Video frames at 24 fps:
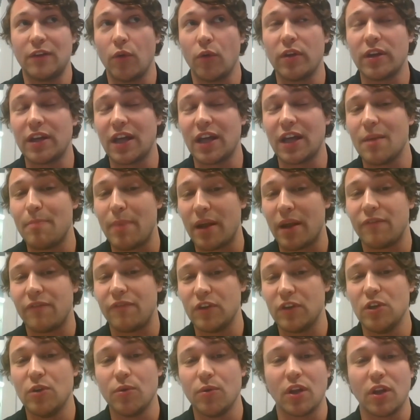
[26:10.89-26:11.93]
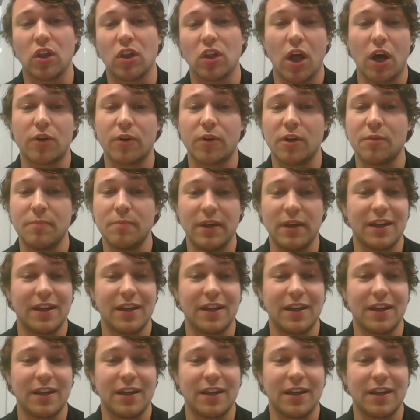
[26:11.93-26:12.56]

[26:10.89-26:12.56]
only going to benefit you in the long run,